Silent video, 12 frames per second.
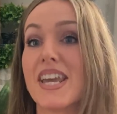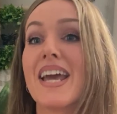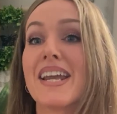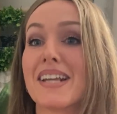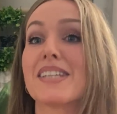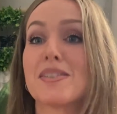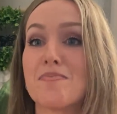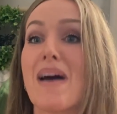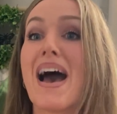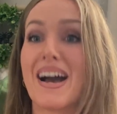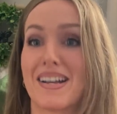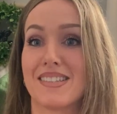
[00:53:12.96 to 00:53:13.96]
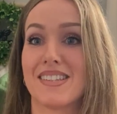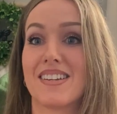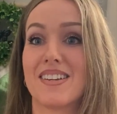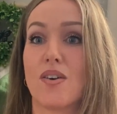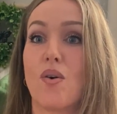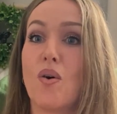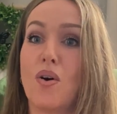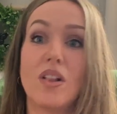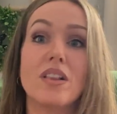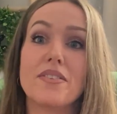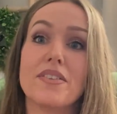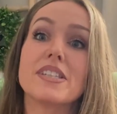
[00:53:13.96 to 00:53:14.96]
you can't expect
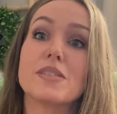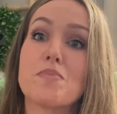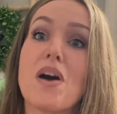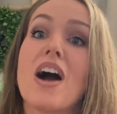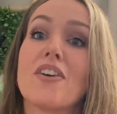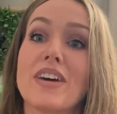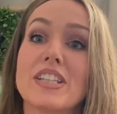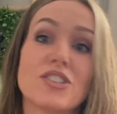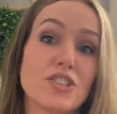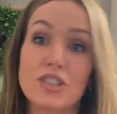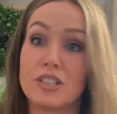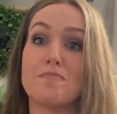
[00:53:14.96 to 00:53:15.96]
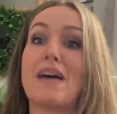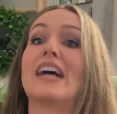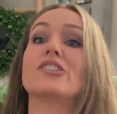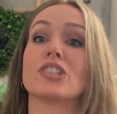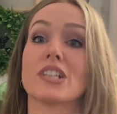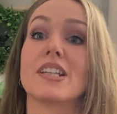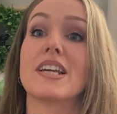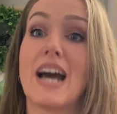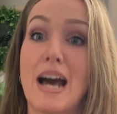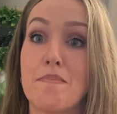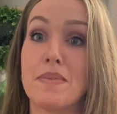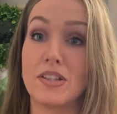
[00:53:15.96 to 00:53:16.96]
all of this progress to just
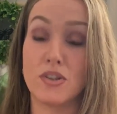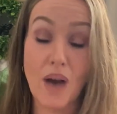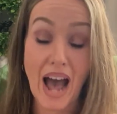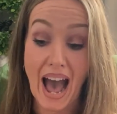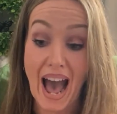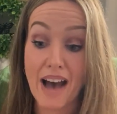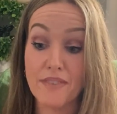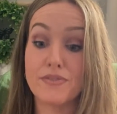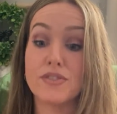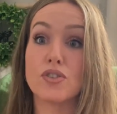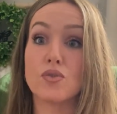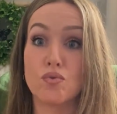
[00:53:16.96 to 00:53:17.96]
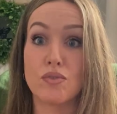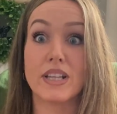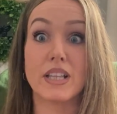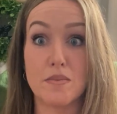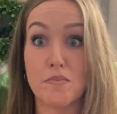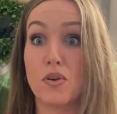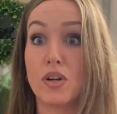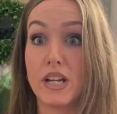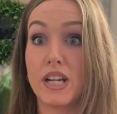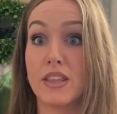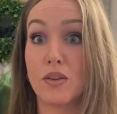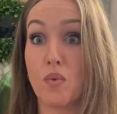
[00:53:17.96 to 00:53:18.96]
magically happen. You have to really
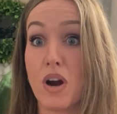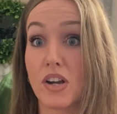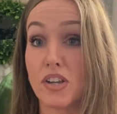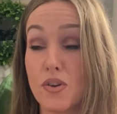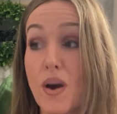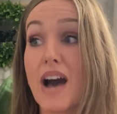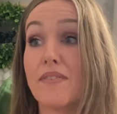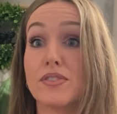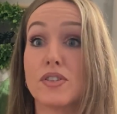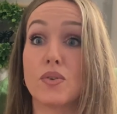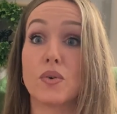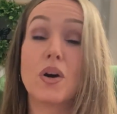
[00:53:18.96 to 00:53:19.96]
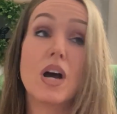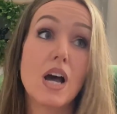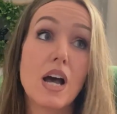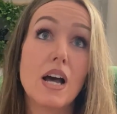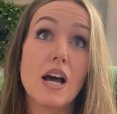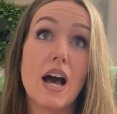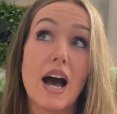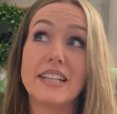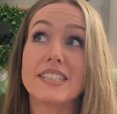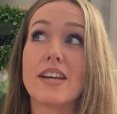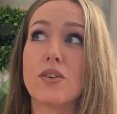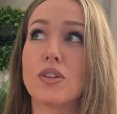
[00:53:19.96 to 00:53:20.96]
put in the work. You have to,
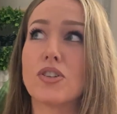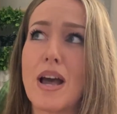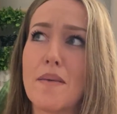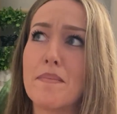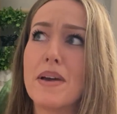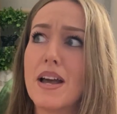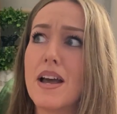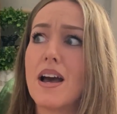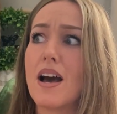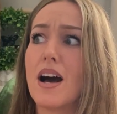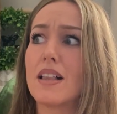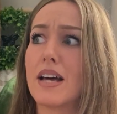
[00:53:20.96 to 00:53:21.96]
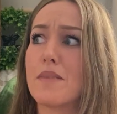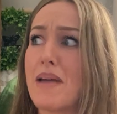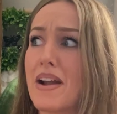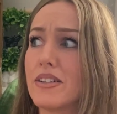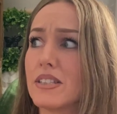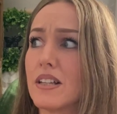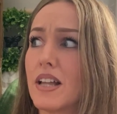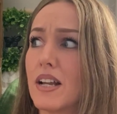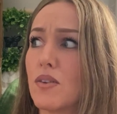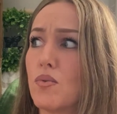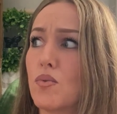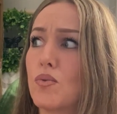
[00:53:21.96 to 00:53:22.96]
I say it all the time. A lot of parents are
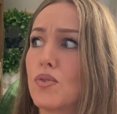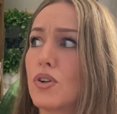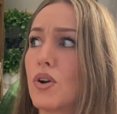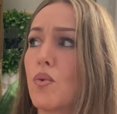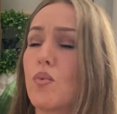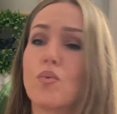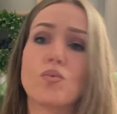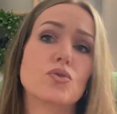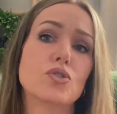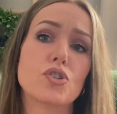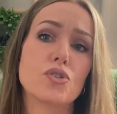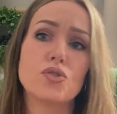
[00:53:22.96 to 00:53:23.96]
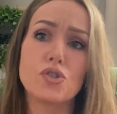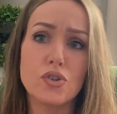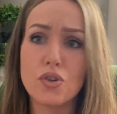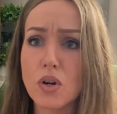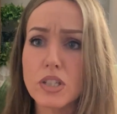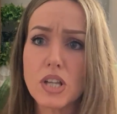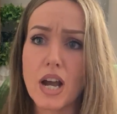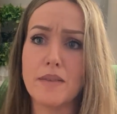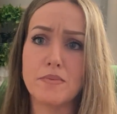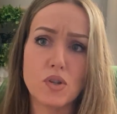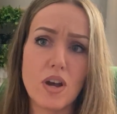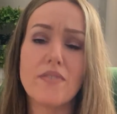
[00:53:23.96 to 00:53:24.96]
like, do you do your
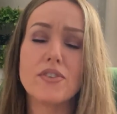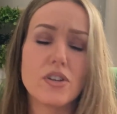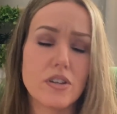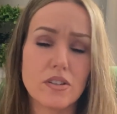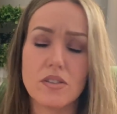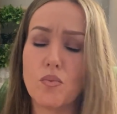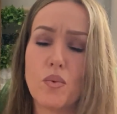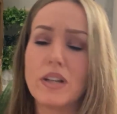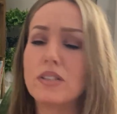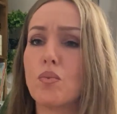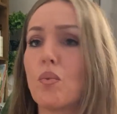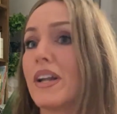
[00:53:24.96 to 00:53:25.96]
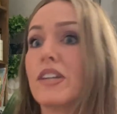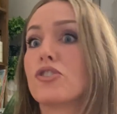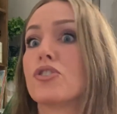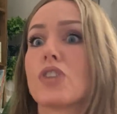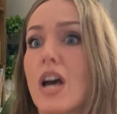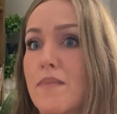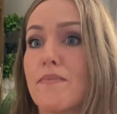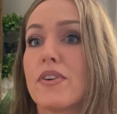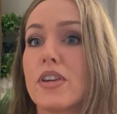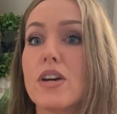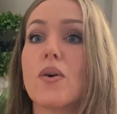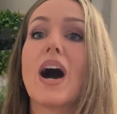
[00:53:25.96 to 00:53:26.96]
time? Do you have to, when is time
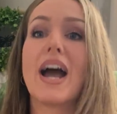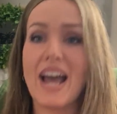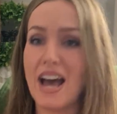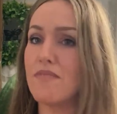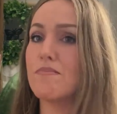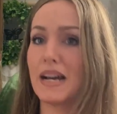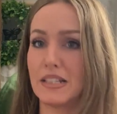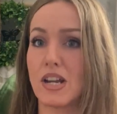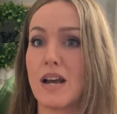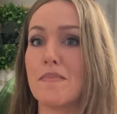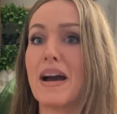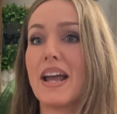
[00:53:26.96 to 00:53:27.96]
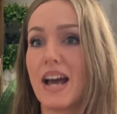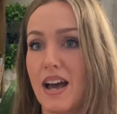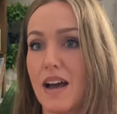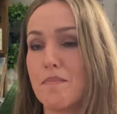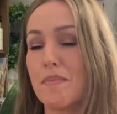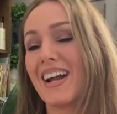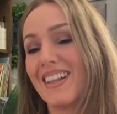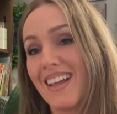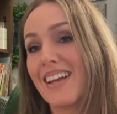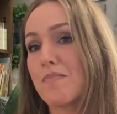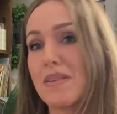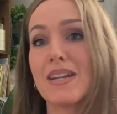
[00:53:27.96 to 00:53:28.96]
for you? I have my time. But
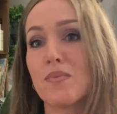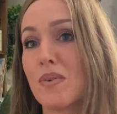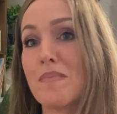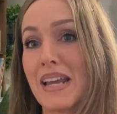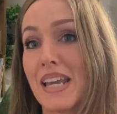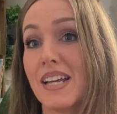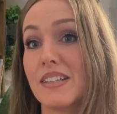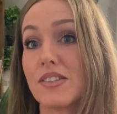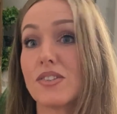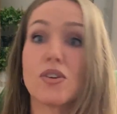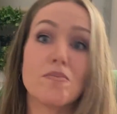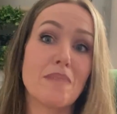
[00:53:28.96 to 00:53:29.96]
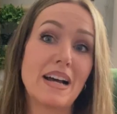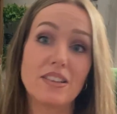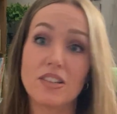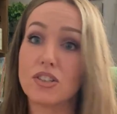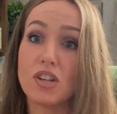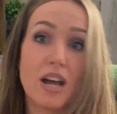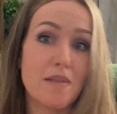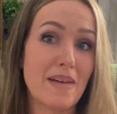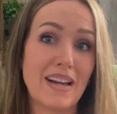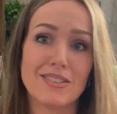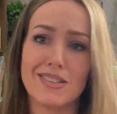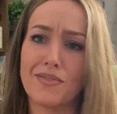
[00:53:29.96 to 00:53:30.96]
I like being with my kids. So my little
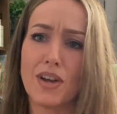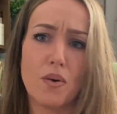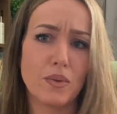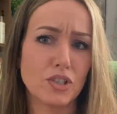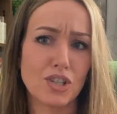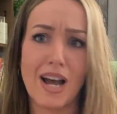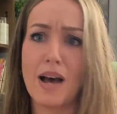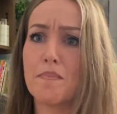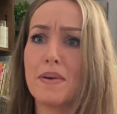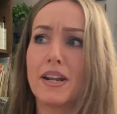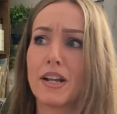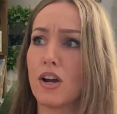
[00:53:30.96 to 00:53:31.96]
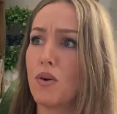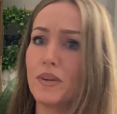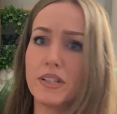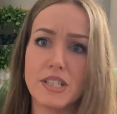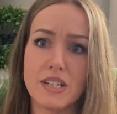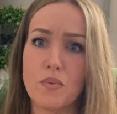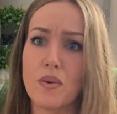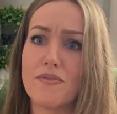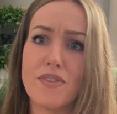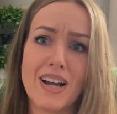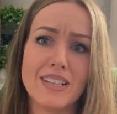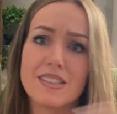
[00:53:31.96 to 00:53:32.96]
timeouts of going shopping and going to dinner
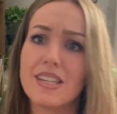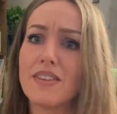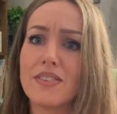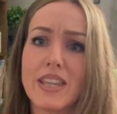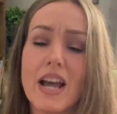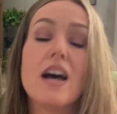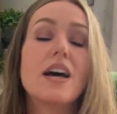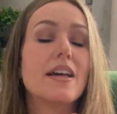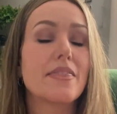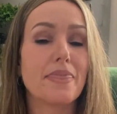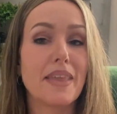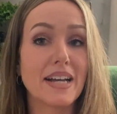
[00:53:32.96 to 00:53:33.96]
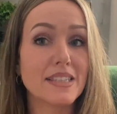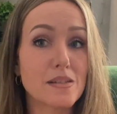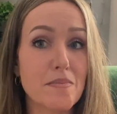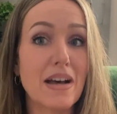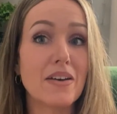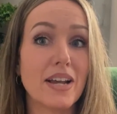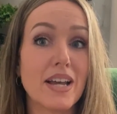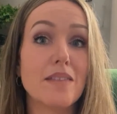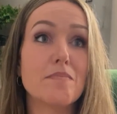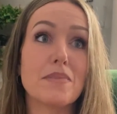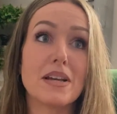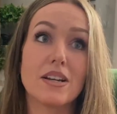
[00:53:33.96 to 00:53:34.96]
with friends here and there, that's about
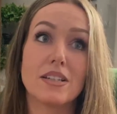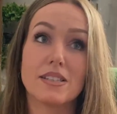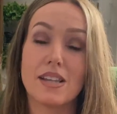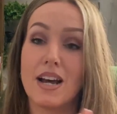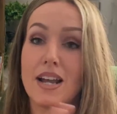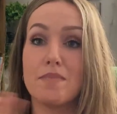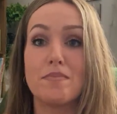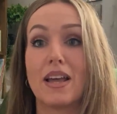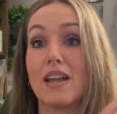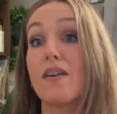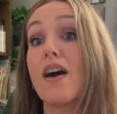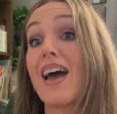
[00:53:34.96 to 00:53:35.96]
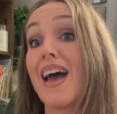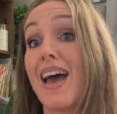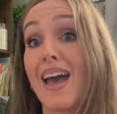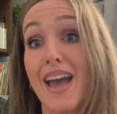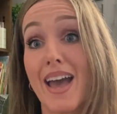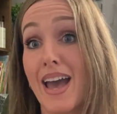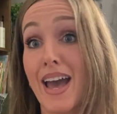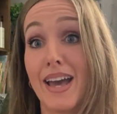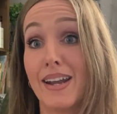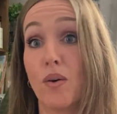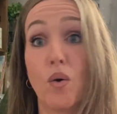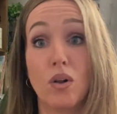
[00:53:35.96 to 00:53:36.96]
it because I am like
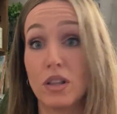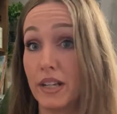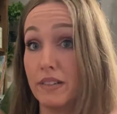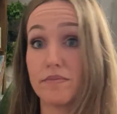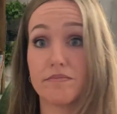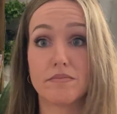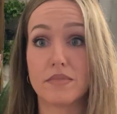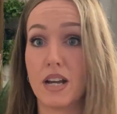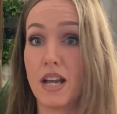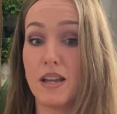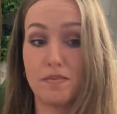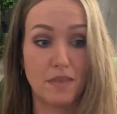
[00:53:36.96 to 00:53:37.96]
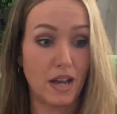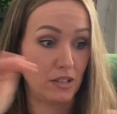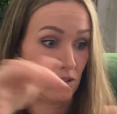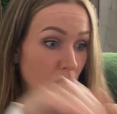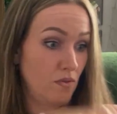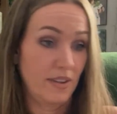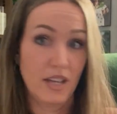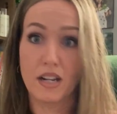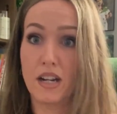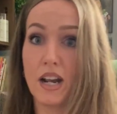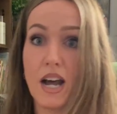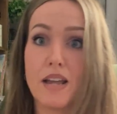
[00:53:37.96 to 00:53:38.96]
head all in. I dove
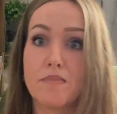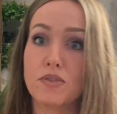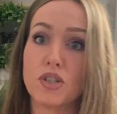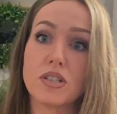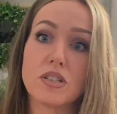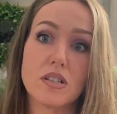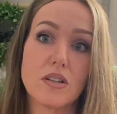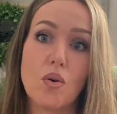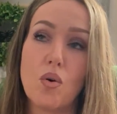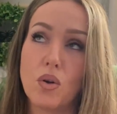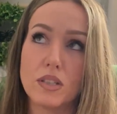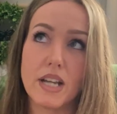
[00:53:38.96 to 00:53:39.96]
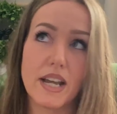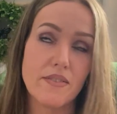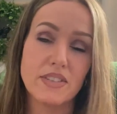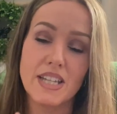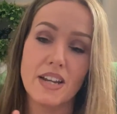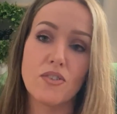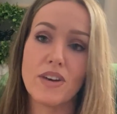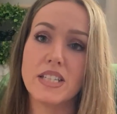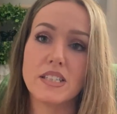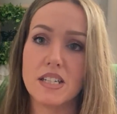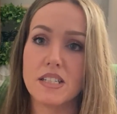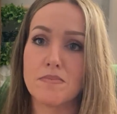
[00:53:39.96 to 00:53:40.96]
in and I am just all day, every day.
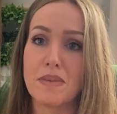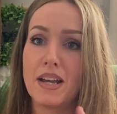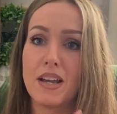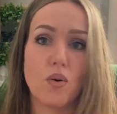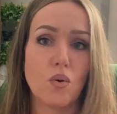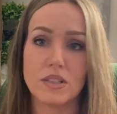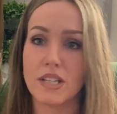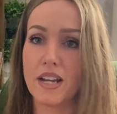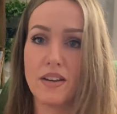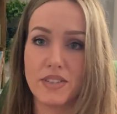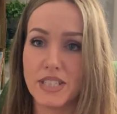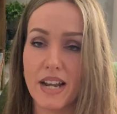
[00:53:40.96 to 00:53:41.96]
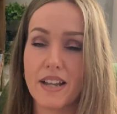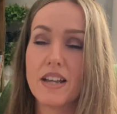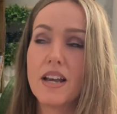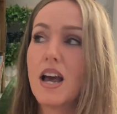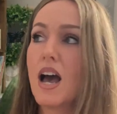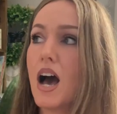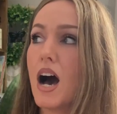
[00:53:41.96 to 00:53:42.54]
Gracie is my all day, every day.